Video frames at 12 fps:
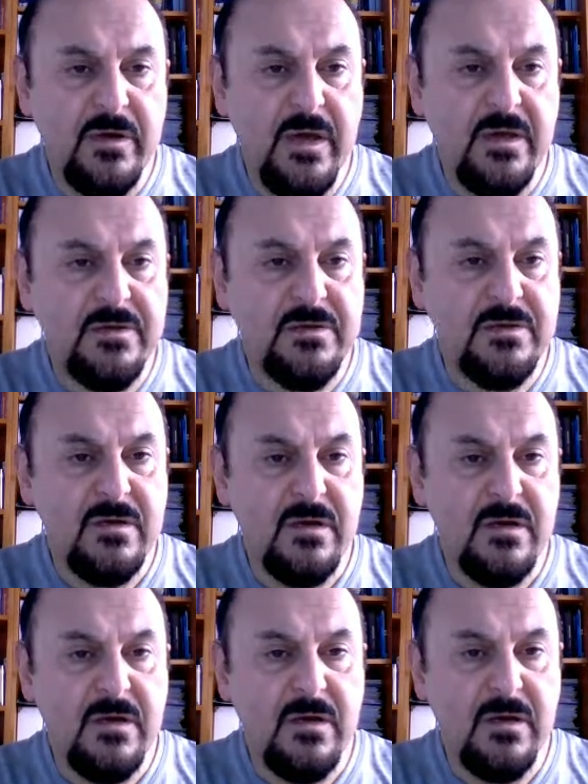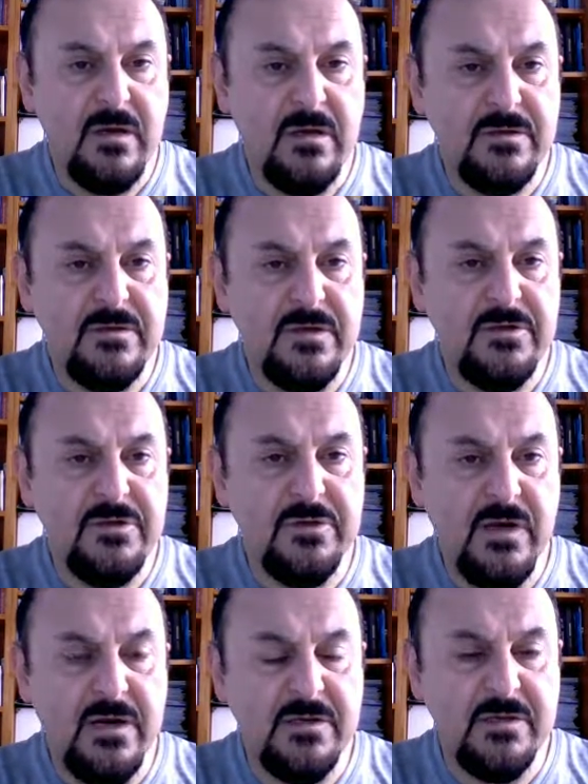X is
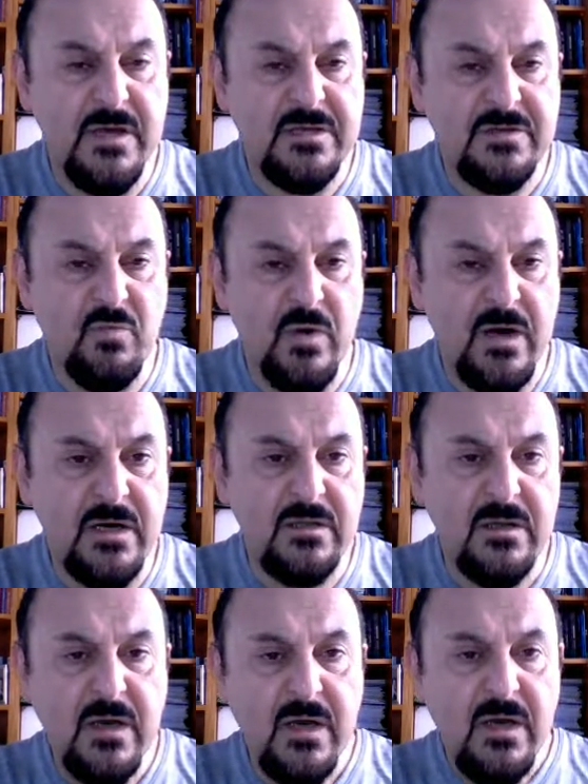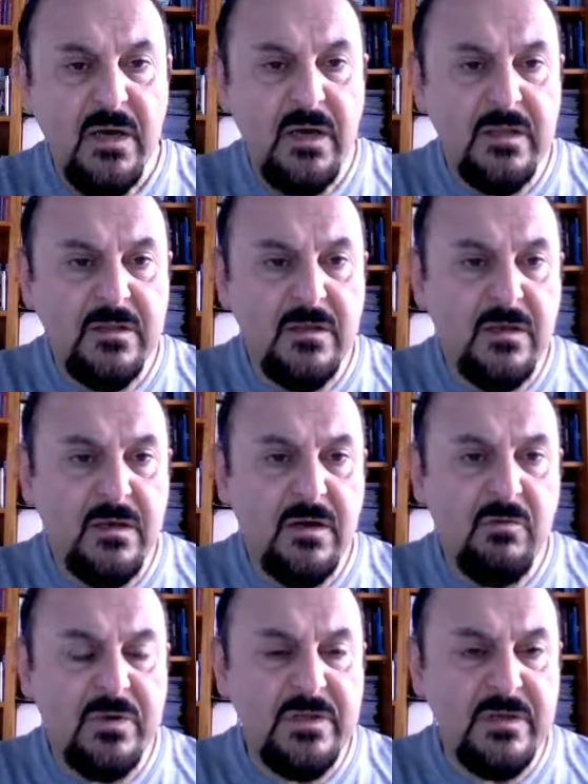initialized as 1, and
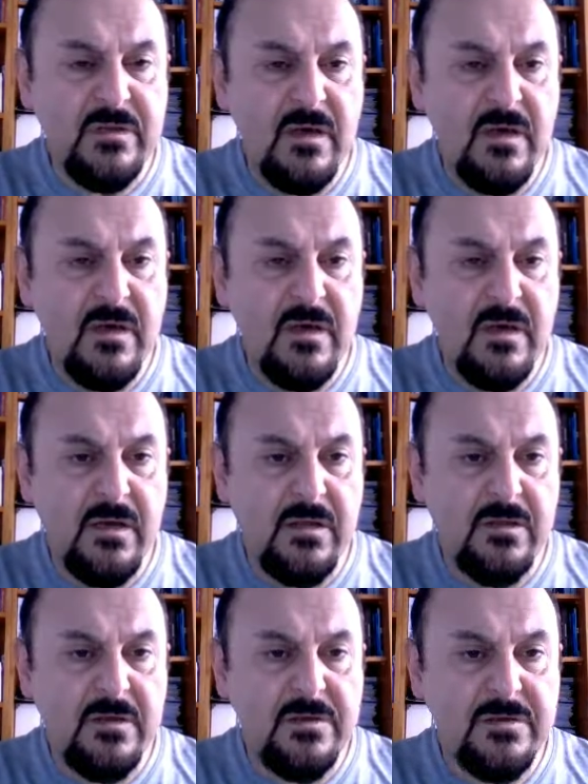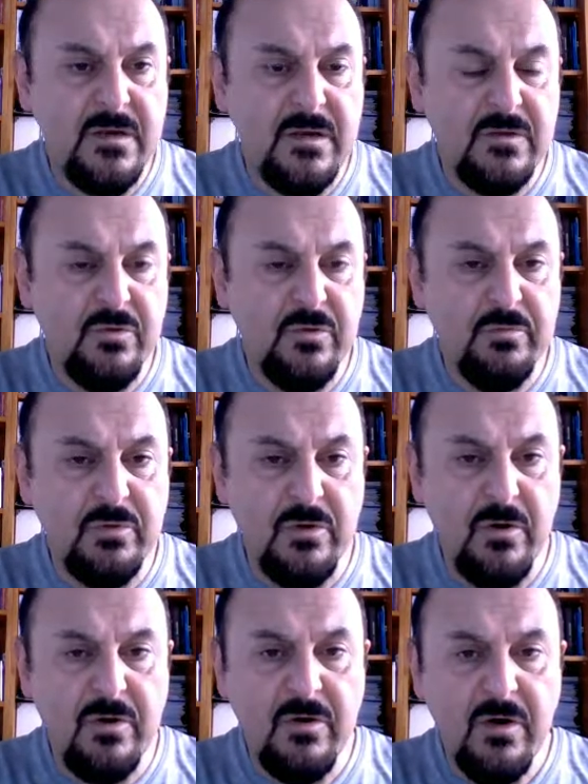within this do
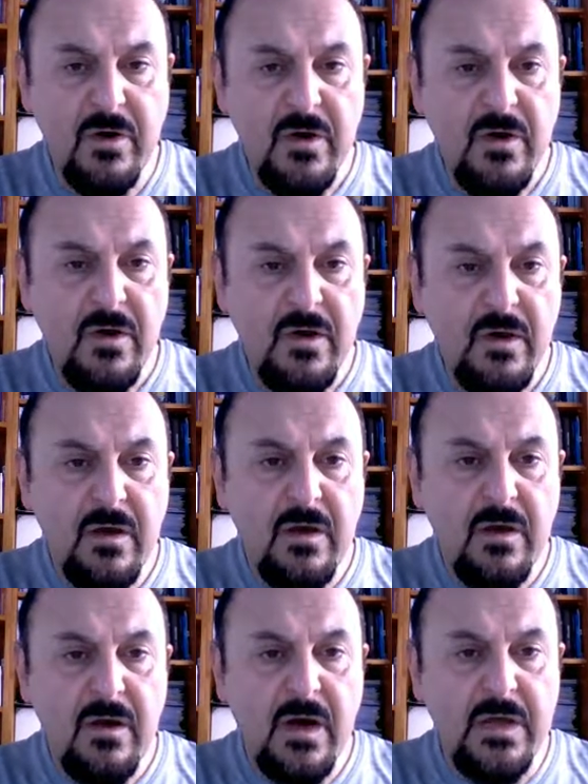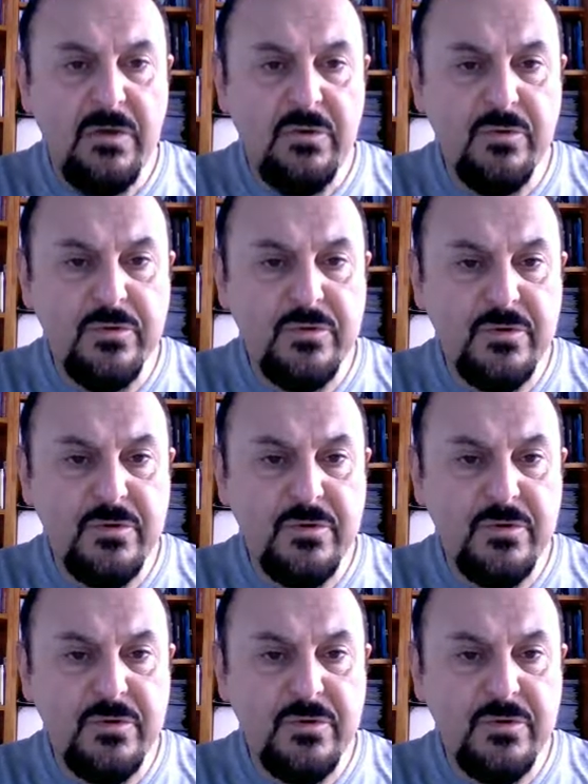block I use